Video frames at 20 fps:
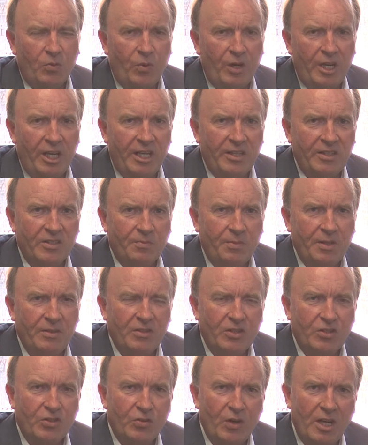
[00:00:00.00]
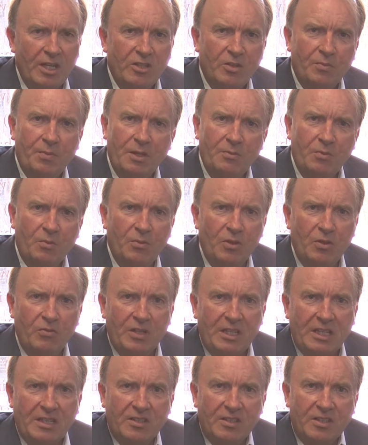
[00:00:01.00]
where there's a bit of a trend to people
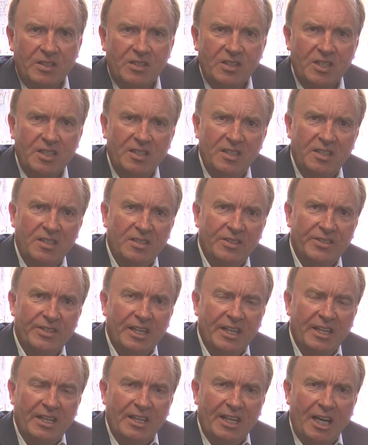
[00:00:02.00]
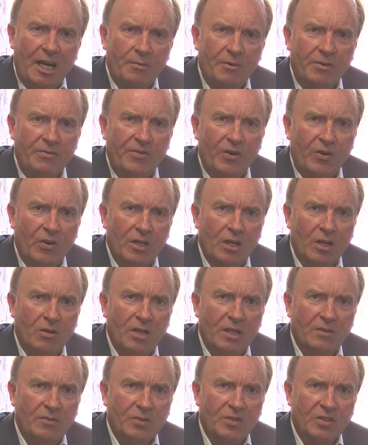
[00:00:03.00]
moving into the cities. And with very low
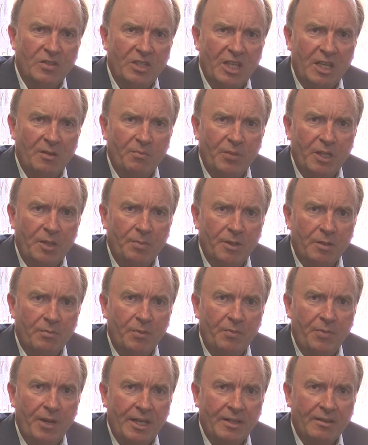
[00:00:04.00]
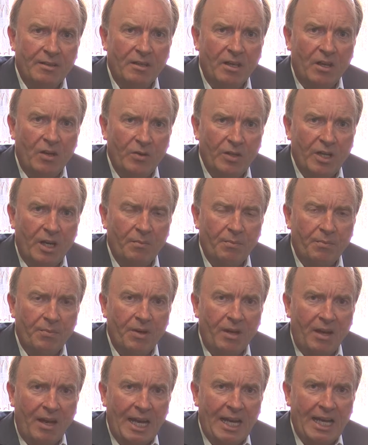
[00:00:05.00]
levels of debt, people are prepared to load up
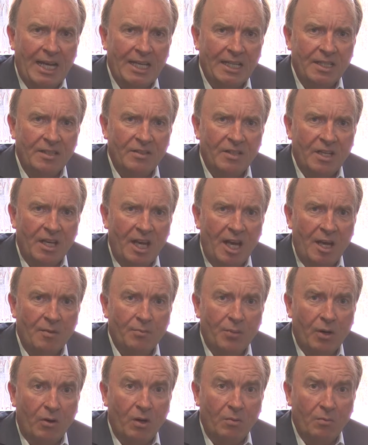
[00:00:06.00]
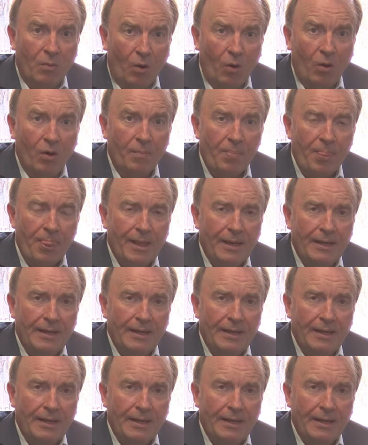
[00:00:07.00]
and borrow more.